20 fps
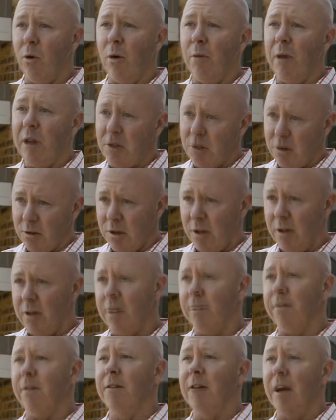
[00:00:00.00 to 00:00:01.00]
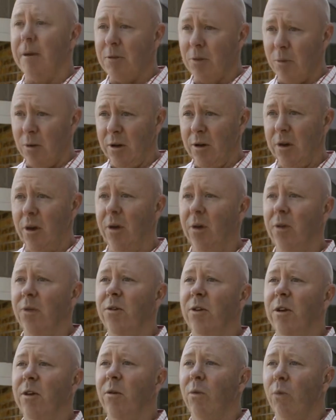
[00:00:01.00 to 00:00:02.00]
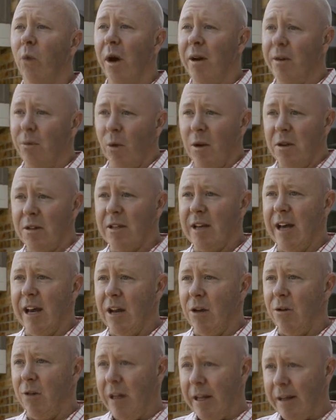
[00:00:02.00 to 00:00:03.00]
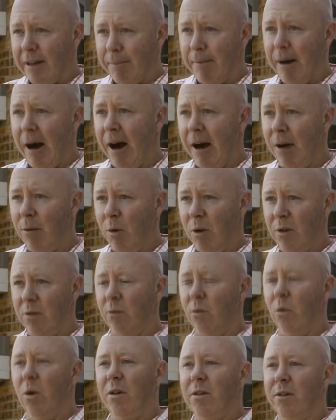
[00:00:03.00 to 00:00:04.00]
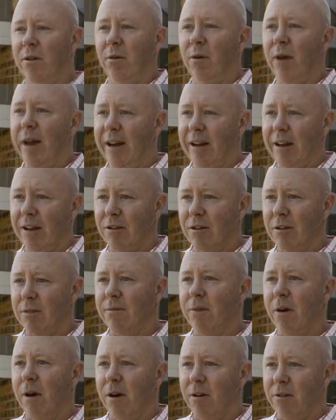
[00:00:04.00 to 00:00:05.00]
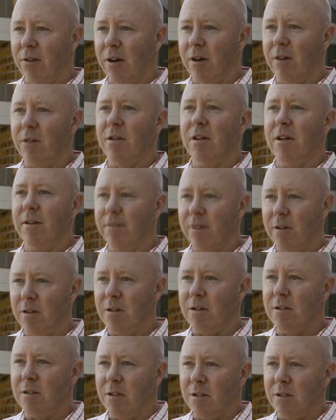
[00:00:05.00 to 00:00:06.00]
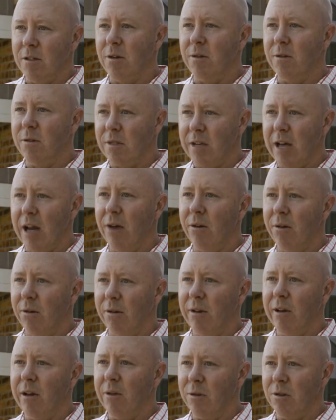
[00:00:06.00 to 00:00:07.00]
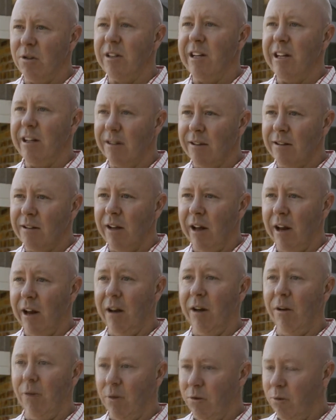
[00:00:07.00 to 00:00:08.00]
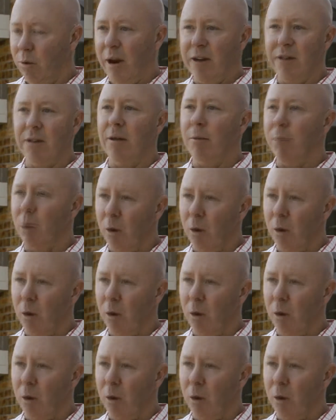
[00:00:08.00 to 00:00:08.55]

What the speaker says: form that shows all the different types of windows and what's kind of unique about and what the rating is as far as energy efficiency. So it was kind of really, it was neat, and it was right to the